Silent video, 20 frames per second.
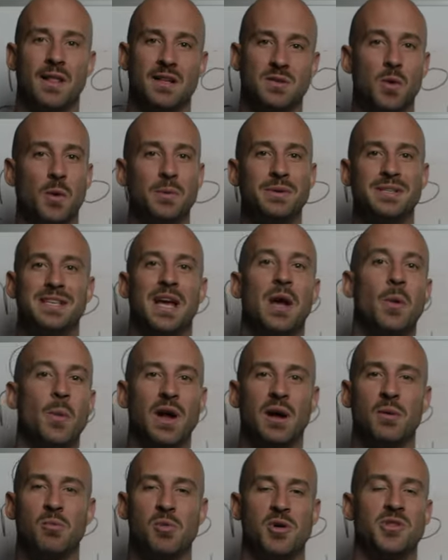That's what we say at
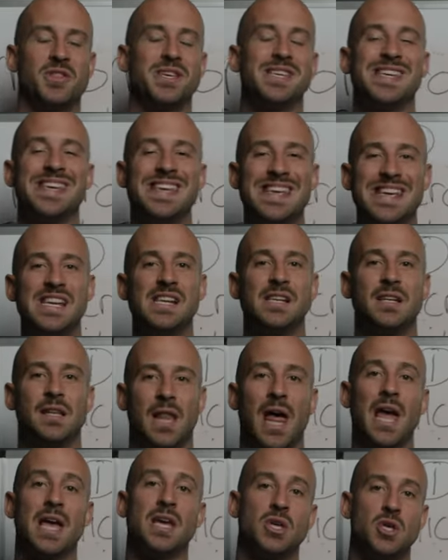Wake Up Wealthy eat
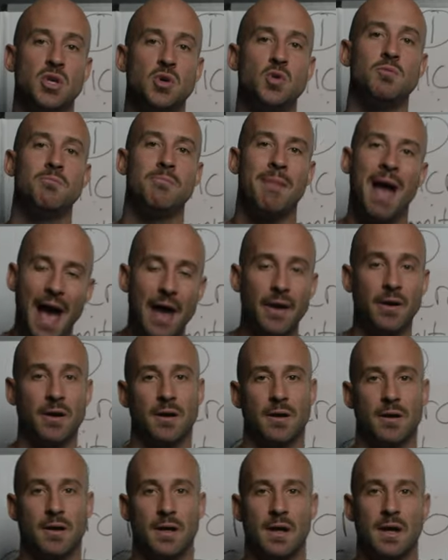like you
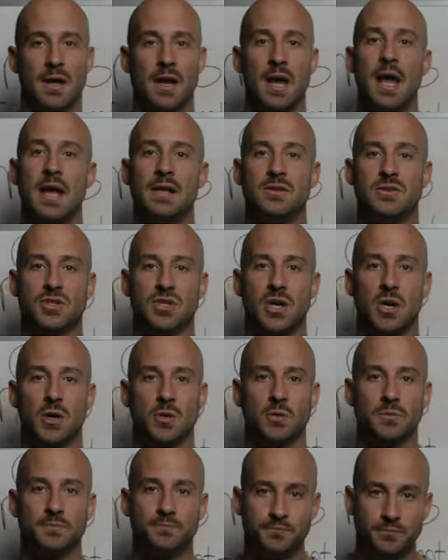matter. And
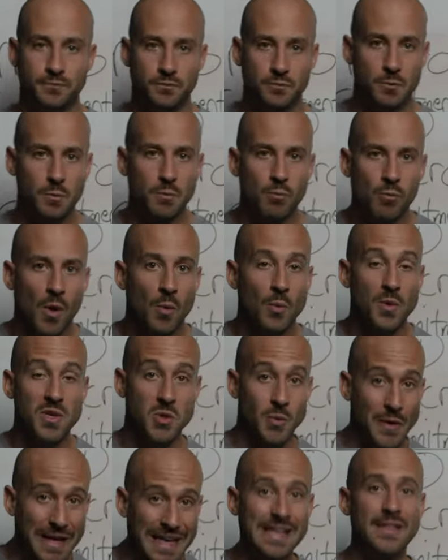so when
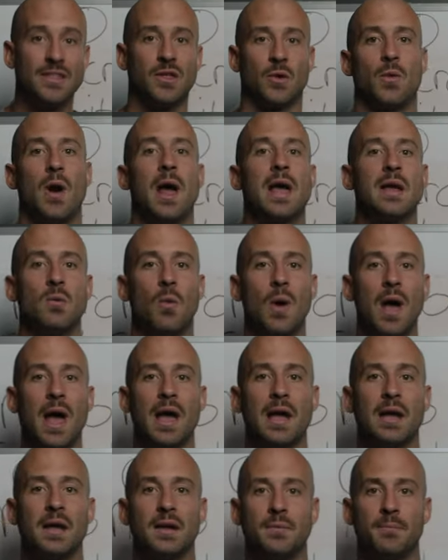you eat the right
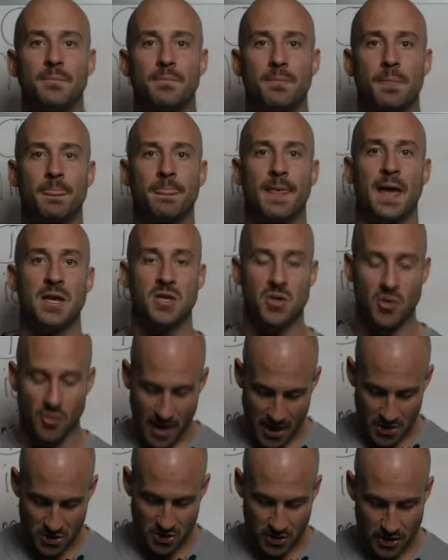way, and you're
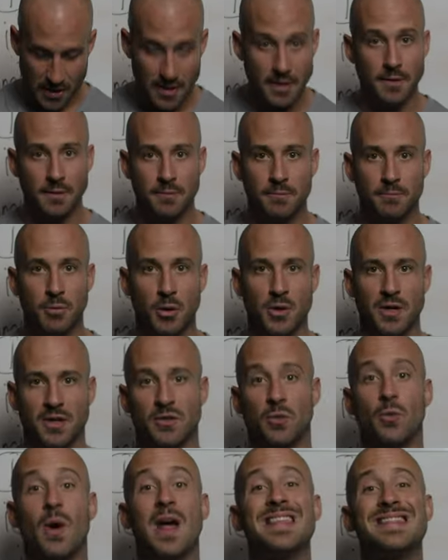actually putting
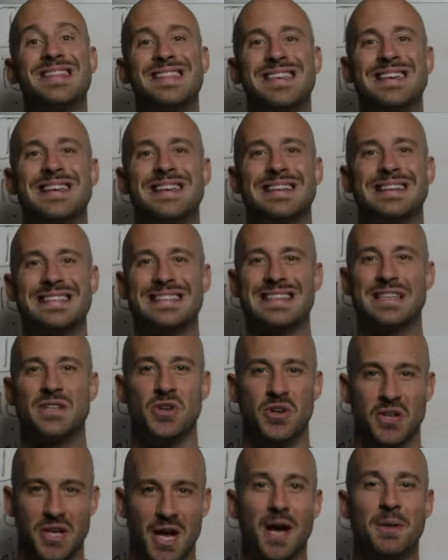the right things in
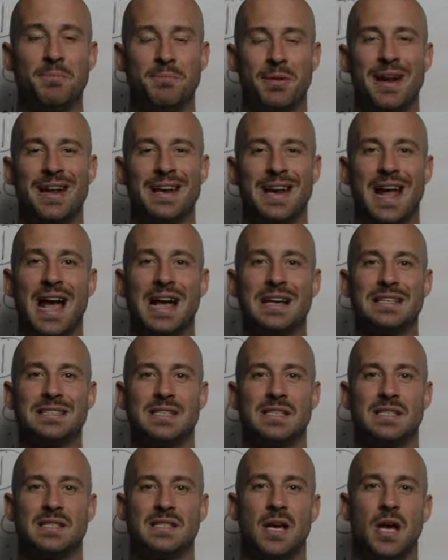your gut brain
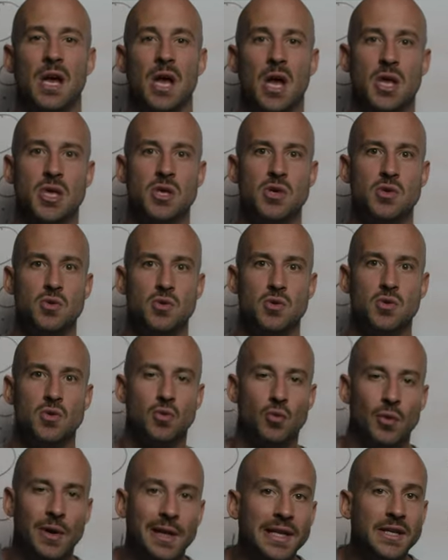axis, you
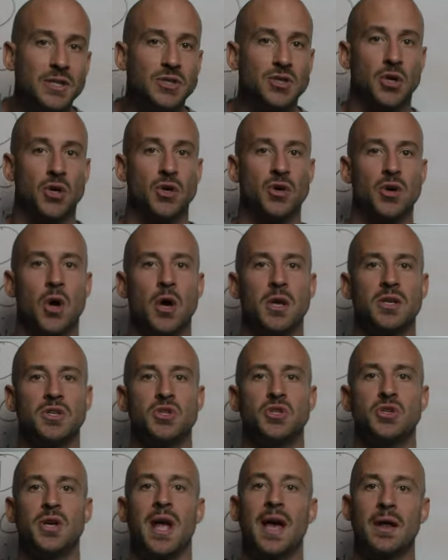really turn on
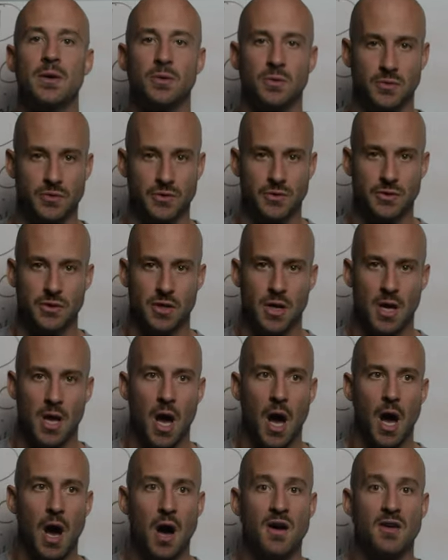channels
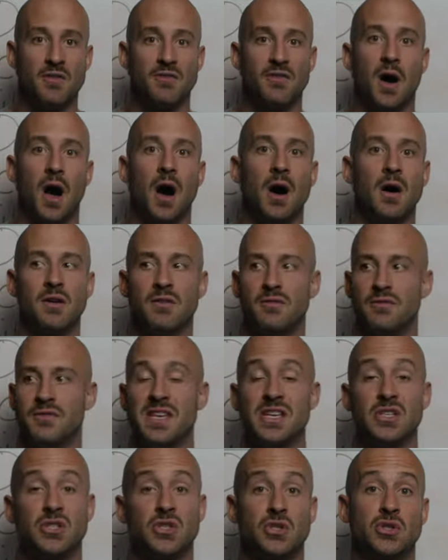of, of
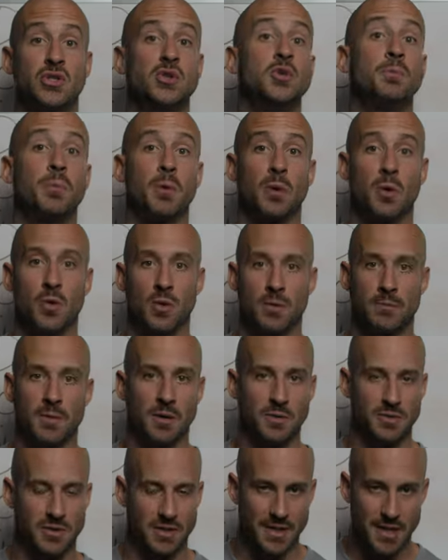these super
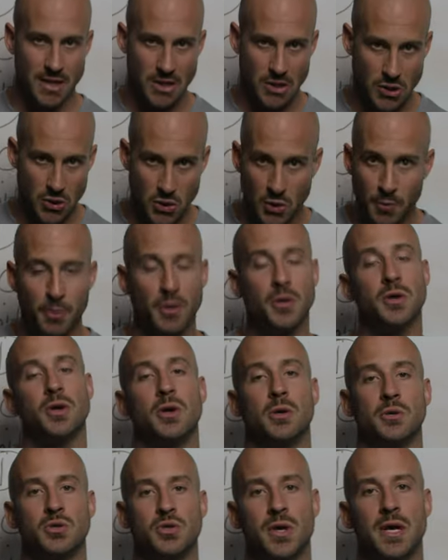hormones and these super
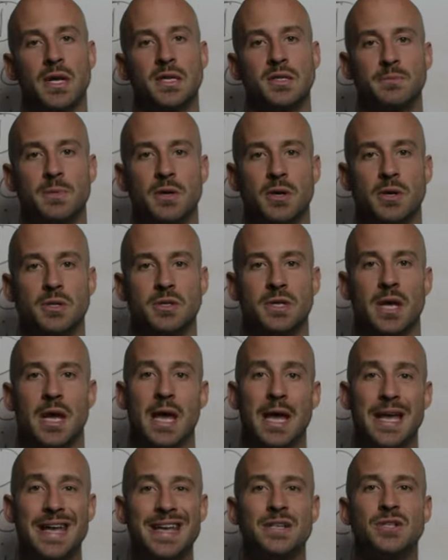neurotransmitters
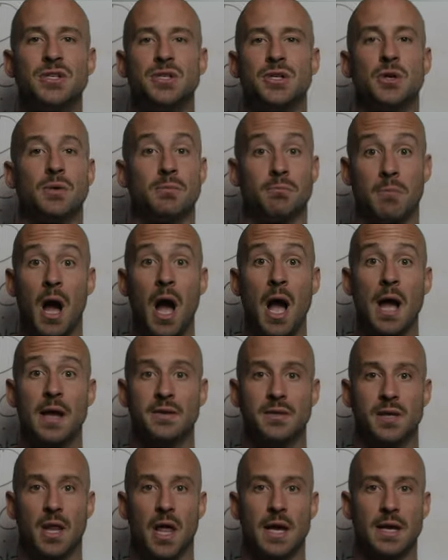into your
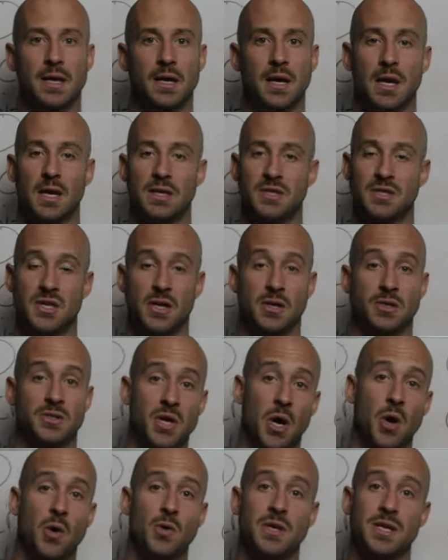mind, like
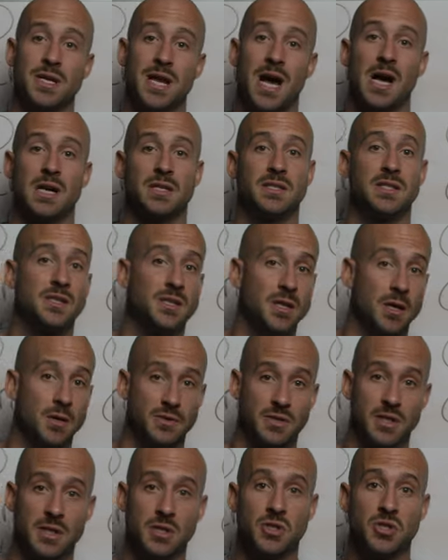serotonin,
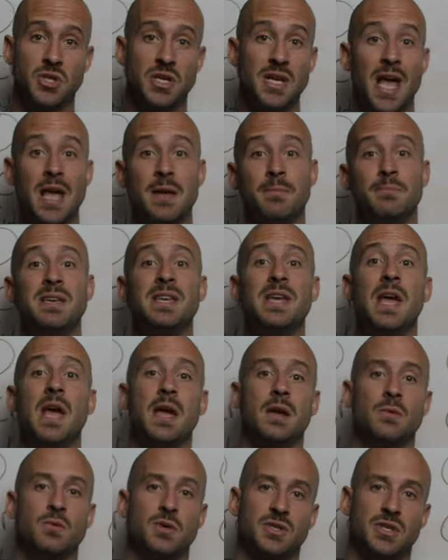oxytocin,
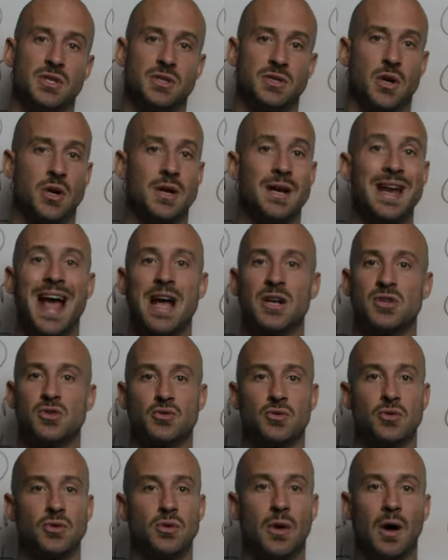GABA, which is our
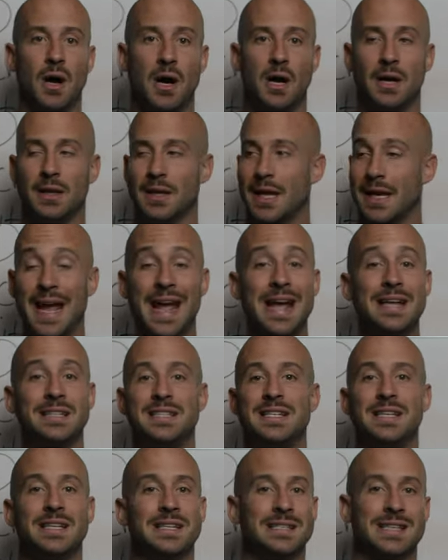natural uh, like
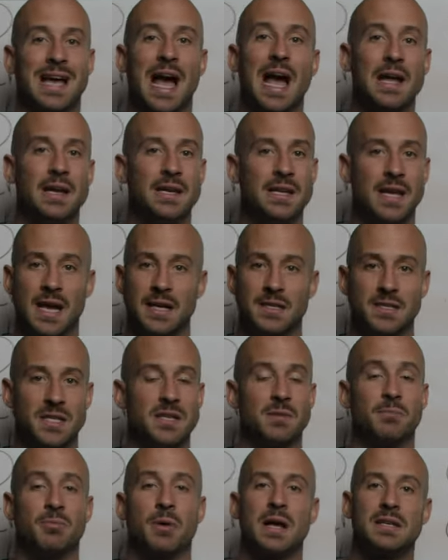anti-anxiety
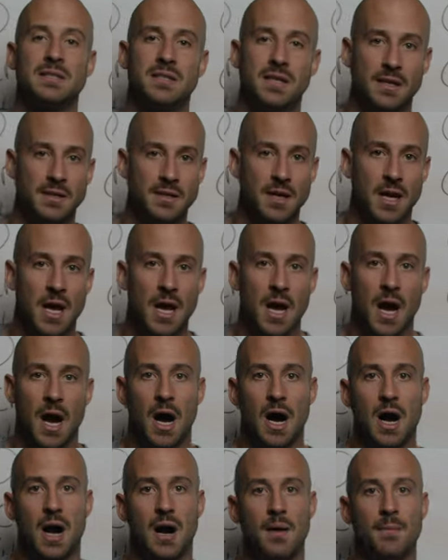antidepressant,
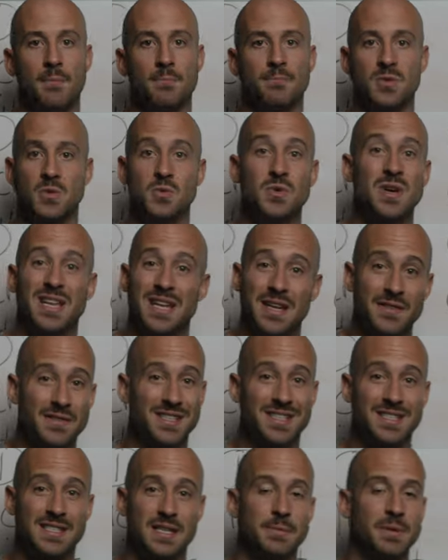um, you can
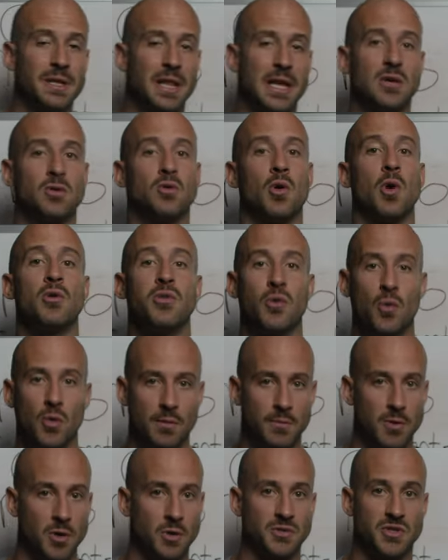even stimulate growth
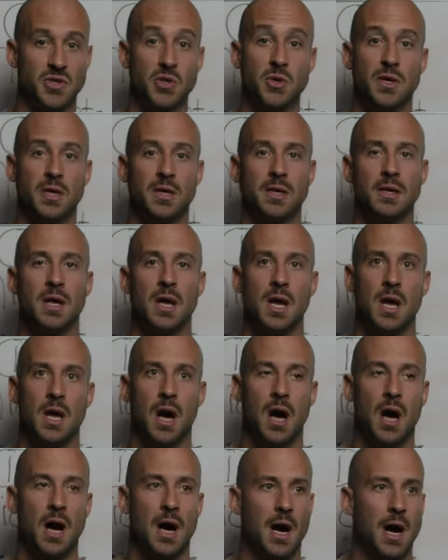hormones. You can
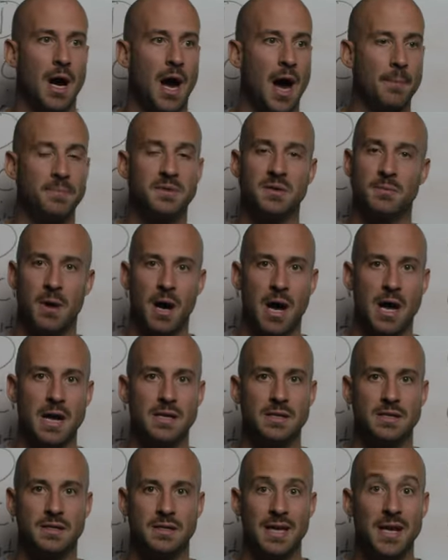uh,
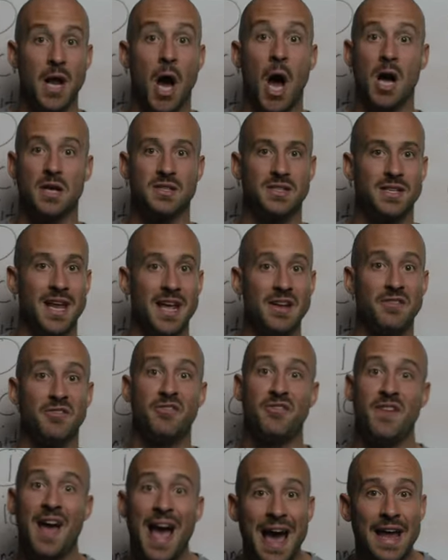optimize and oxidate
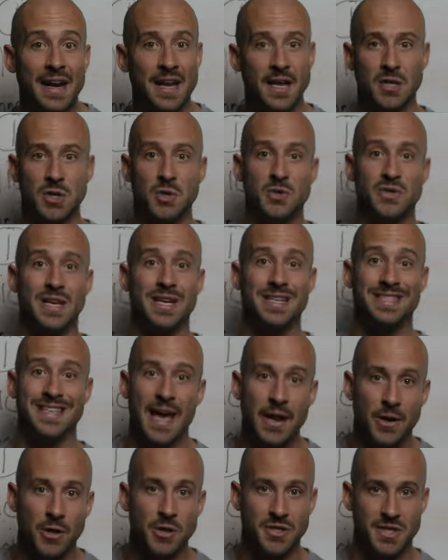fat and use it as
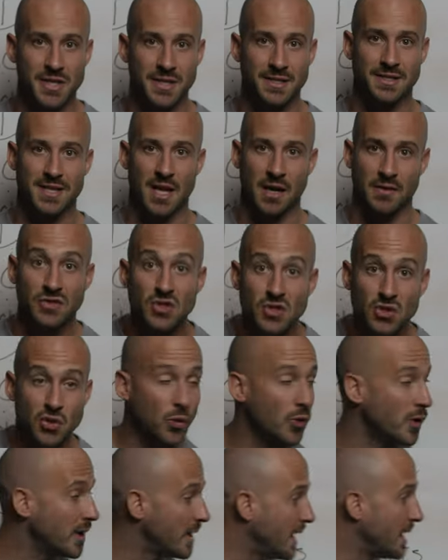energy instead of
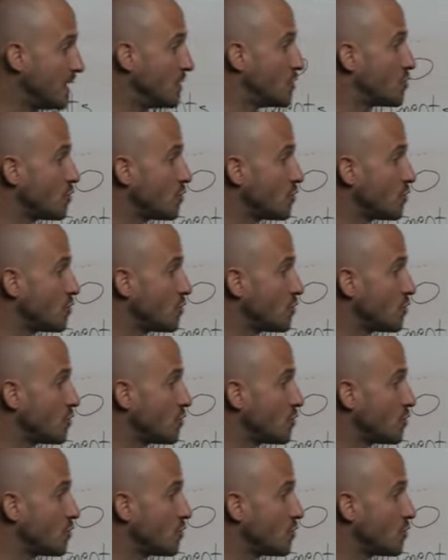storing it.